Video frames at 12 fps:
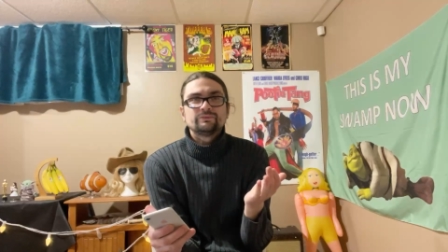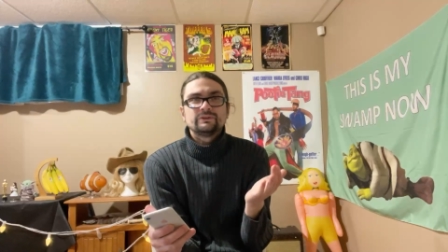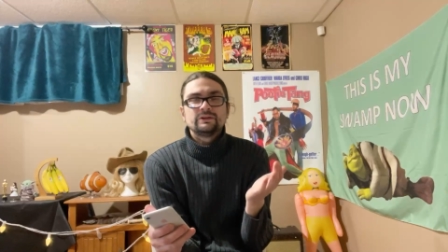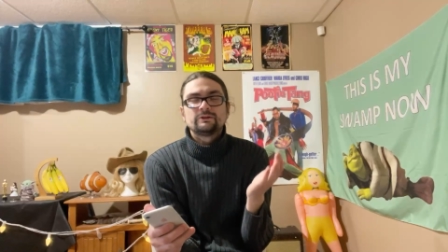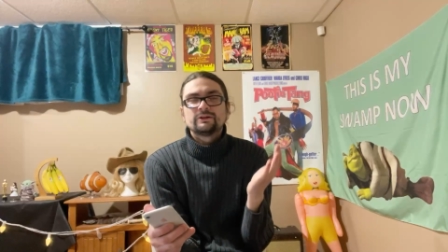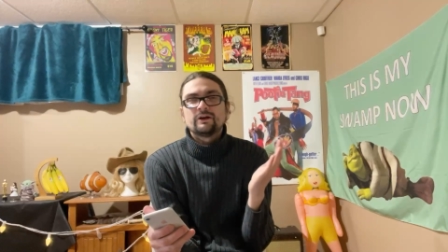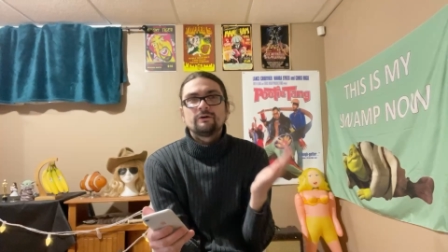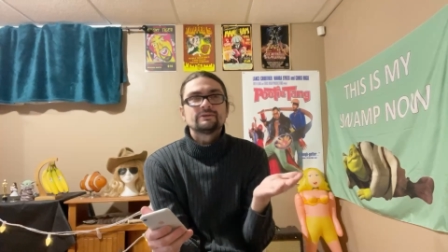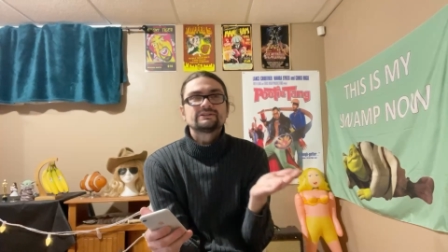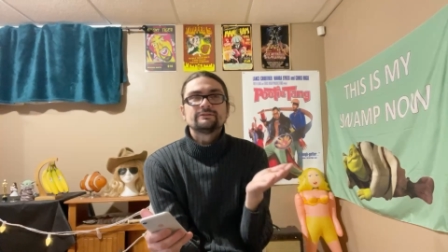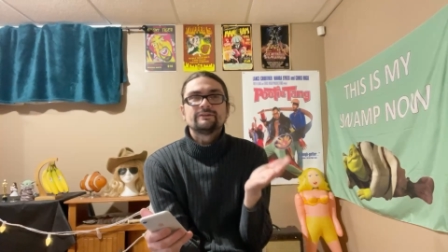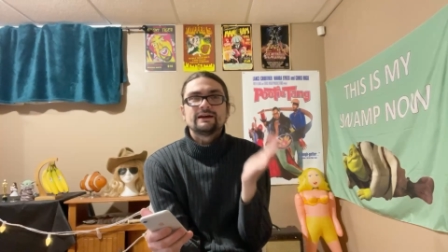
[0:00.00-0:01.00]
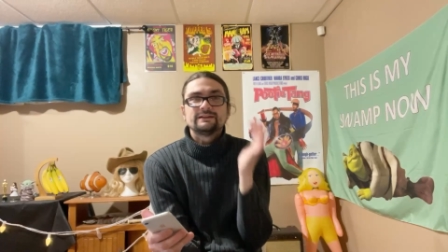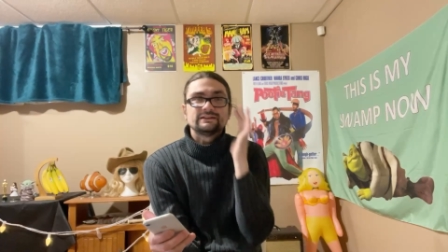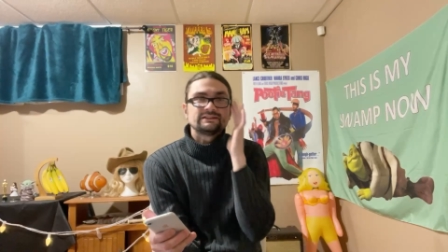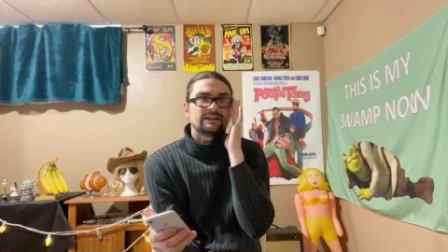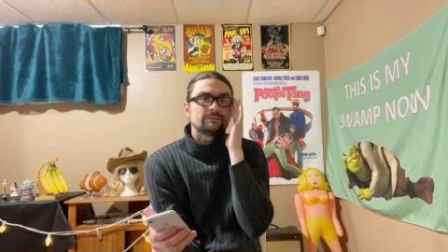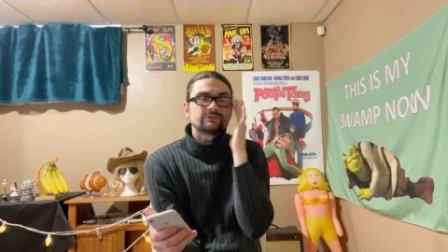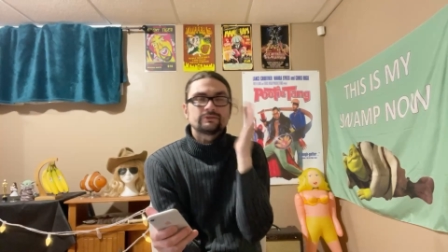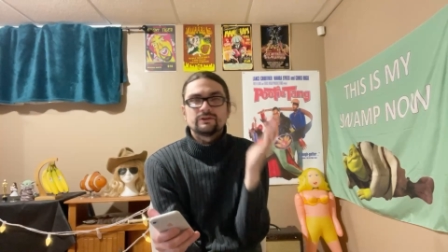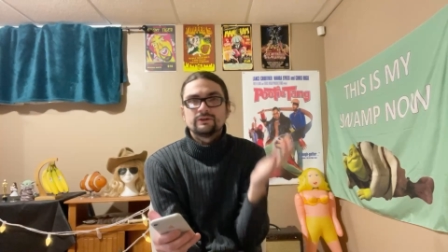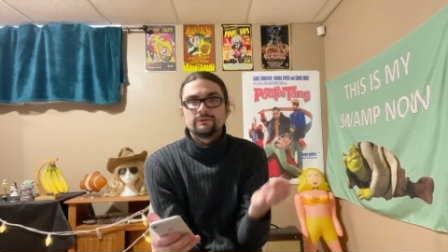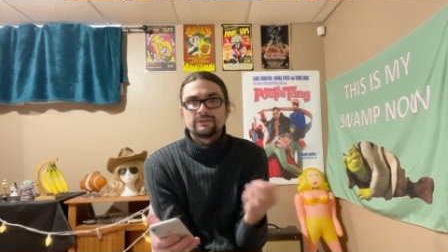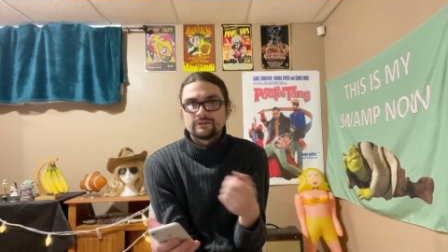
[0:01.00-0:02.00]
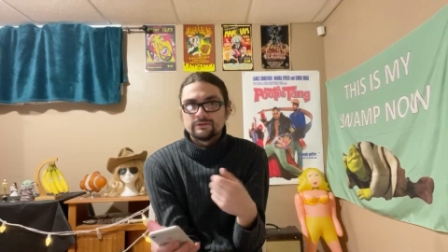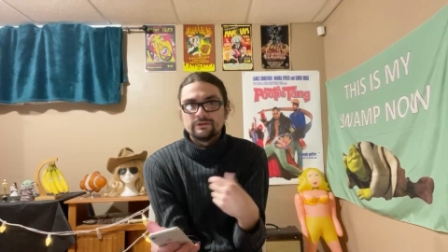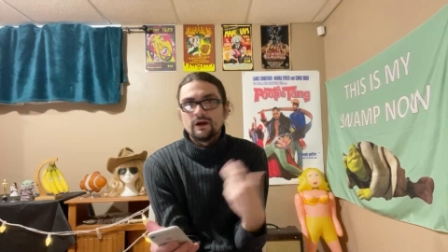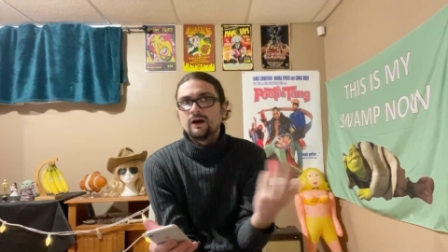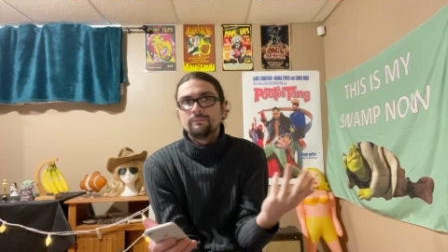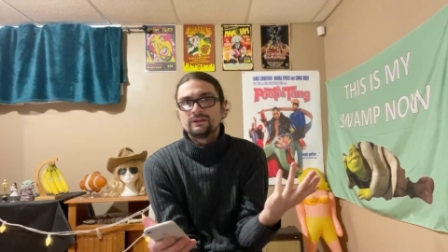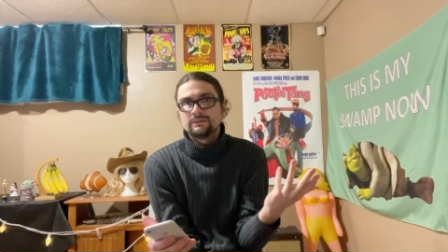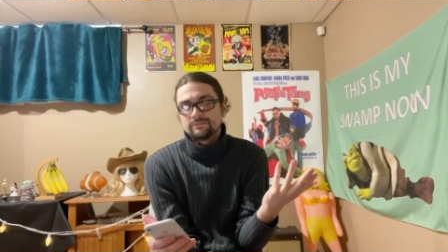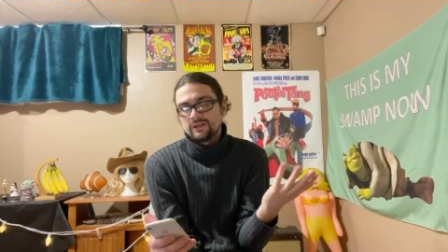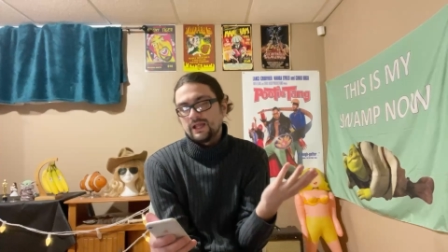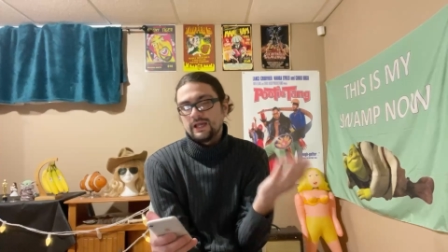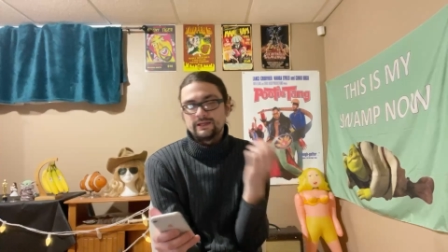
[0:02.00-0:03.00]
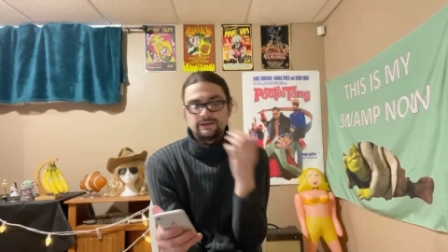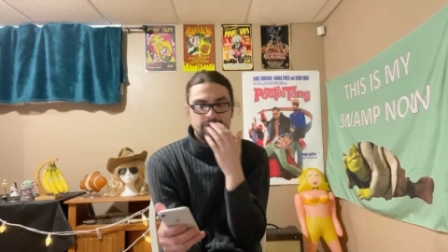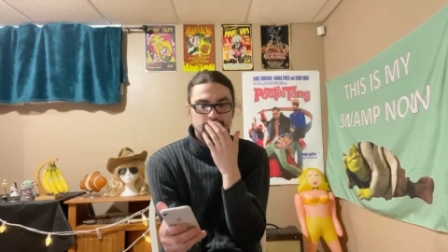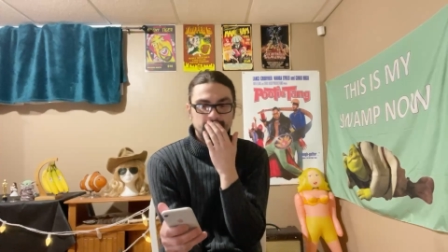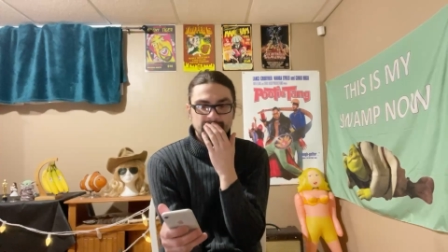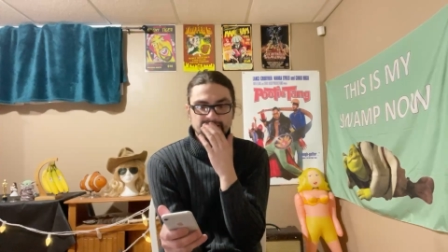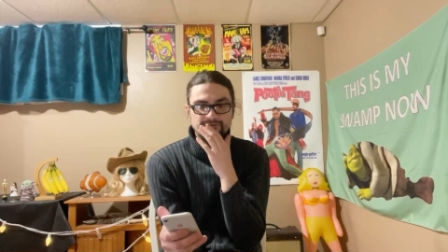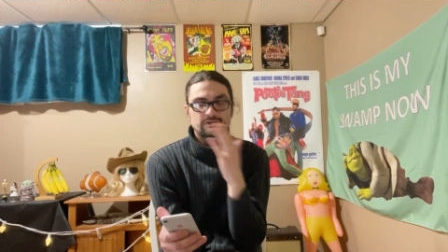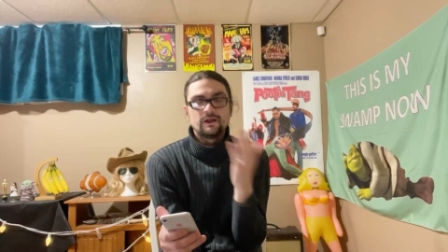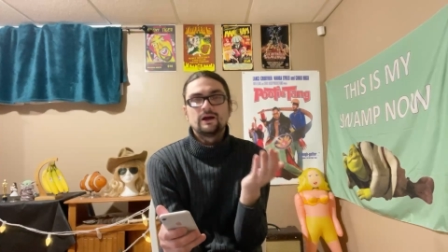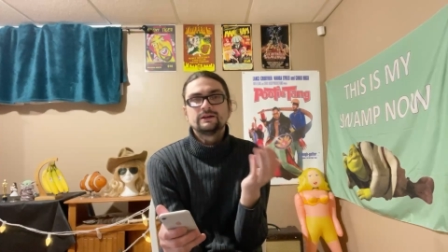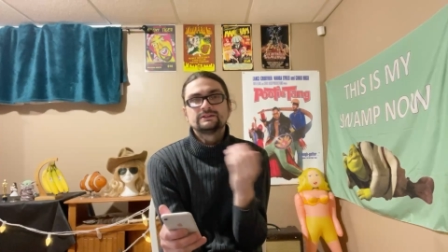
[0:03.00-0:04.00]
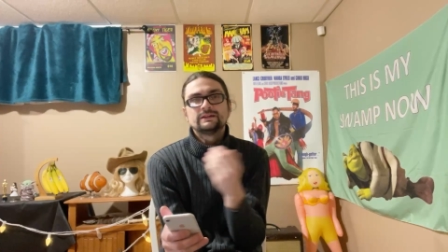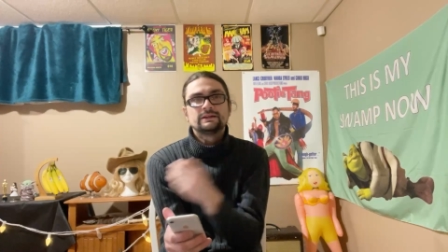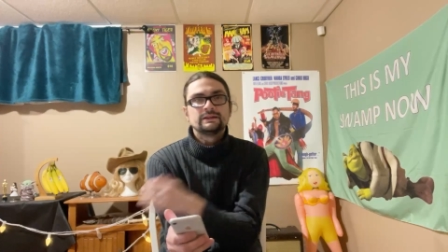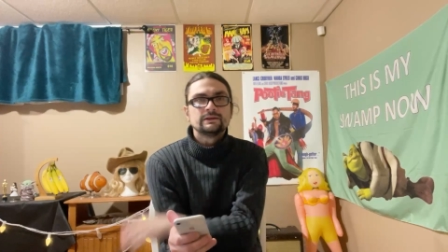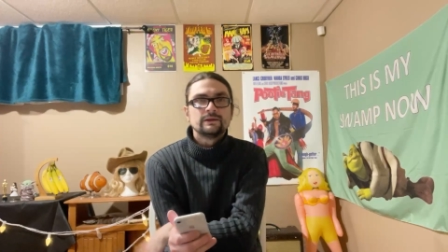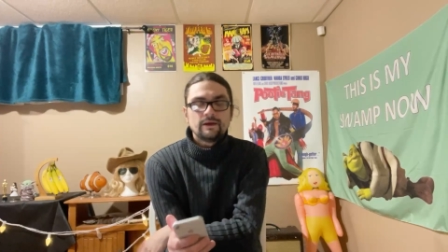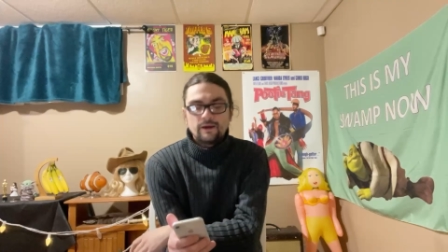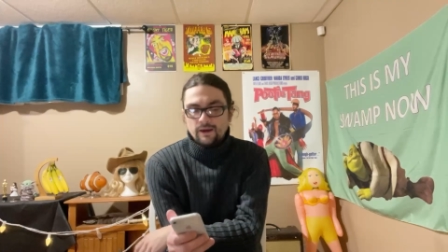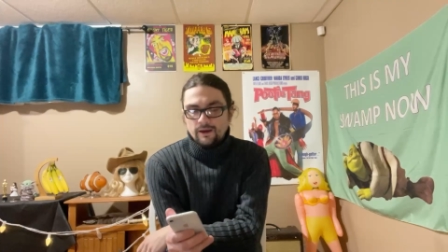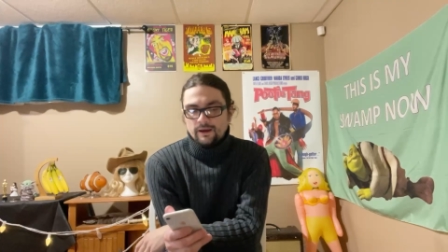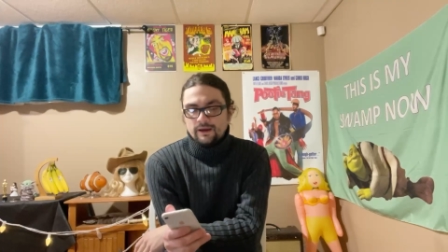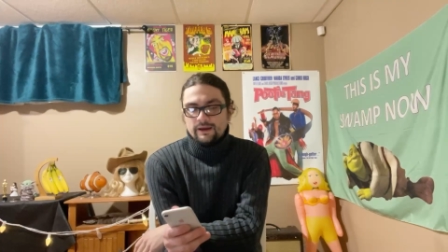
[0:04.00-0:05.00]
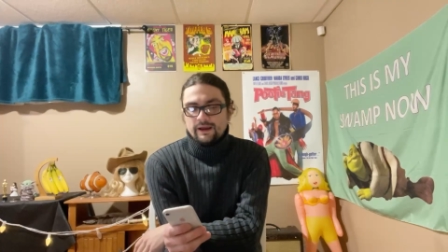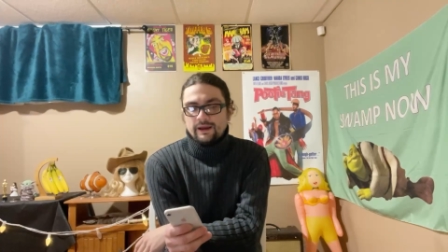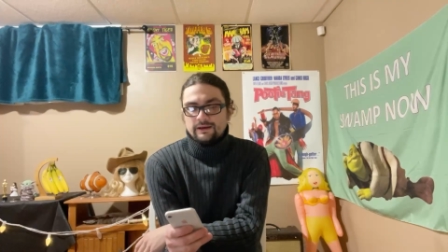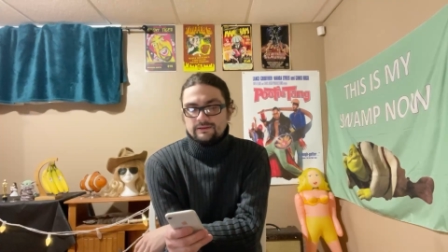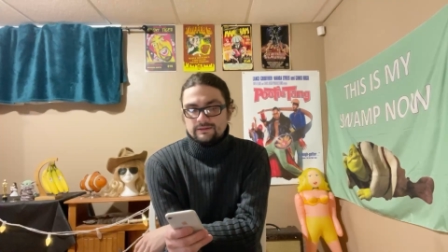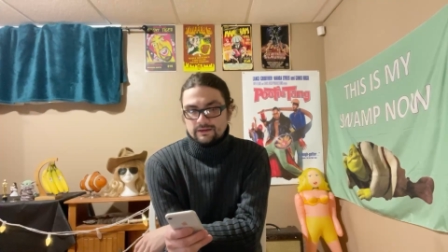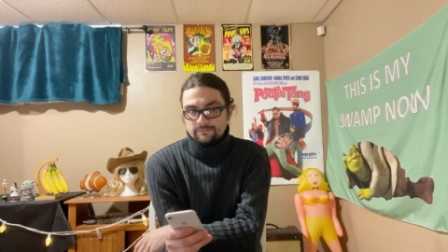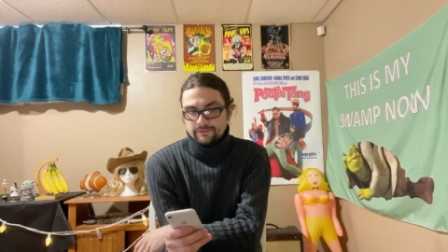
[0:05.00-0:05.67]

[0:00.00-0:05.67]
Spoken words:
you could almost have had this same story with her not being blind, and it wouldn't have lost anything.